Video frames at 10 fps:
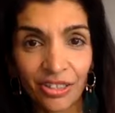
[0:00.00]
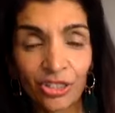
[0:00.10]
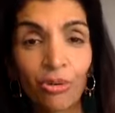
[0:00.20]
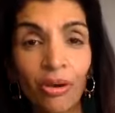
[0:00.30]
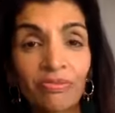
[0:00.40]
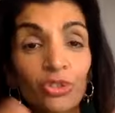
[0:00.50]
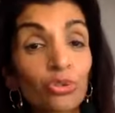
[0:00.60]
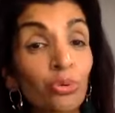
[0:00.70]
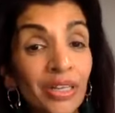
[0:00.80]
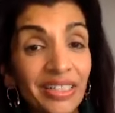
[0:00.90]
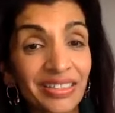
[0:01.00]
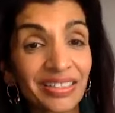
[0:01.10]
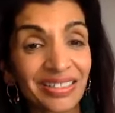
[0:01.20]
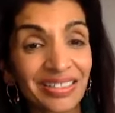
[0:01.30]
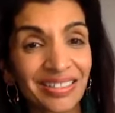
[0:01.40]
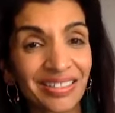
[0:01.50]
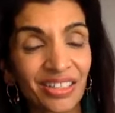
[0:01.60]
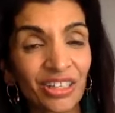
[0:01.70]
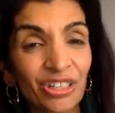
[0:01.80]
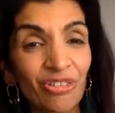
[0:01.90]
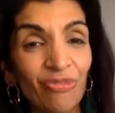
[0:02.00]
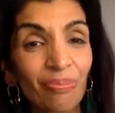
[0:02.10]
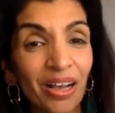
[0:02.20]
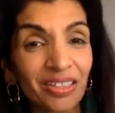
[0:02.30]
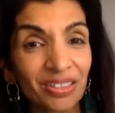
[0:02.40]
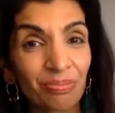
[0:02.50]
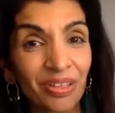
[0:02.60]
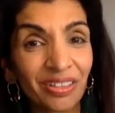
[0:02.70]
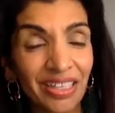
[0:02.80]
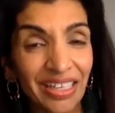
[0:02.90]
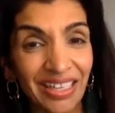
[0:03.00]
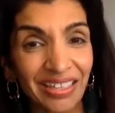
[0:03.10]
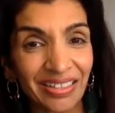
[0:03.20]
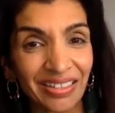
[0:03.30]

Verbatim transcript: You have choice, you have possibility.